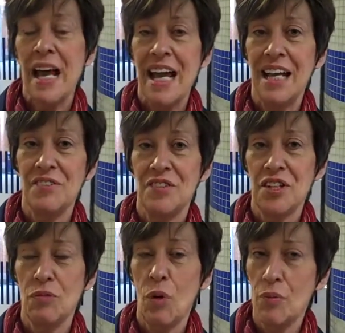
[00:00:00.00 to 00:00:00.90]

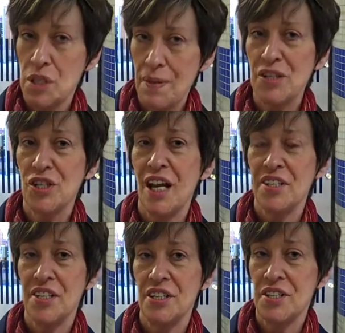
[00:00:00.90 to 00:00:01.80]
and what we
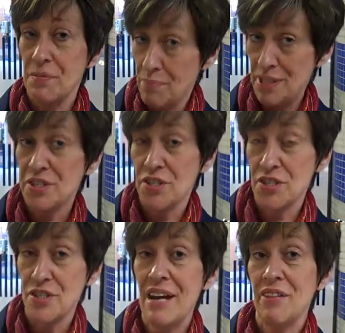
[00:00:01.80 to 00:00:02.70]
specialise in is in
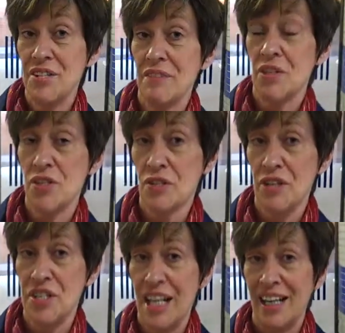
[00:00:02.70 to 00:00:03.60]
business narrative and
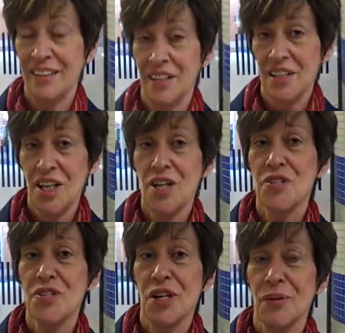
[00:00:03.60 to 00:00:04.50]
storytelling.
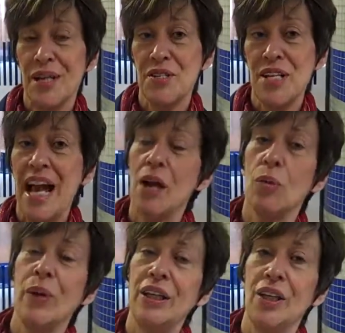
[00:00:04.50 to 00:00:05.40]
So it's
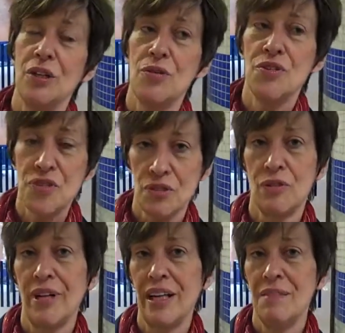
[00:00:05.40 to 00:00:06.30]
how we use
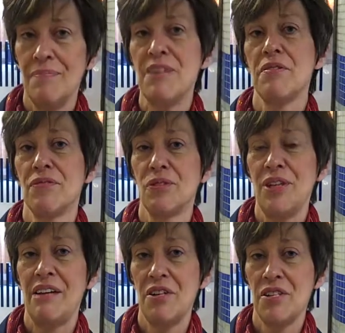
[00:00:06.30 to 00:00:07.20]
story, metaphor,
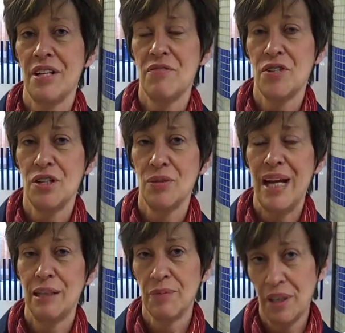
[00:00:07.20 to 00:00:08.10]
narrative to
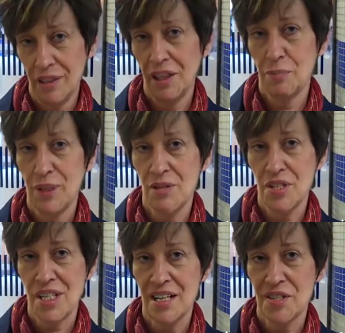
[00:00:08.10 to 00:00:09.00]
help the learning
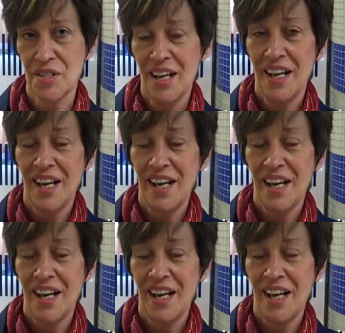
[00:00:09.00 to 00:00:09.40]
process,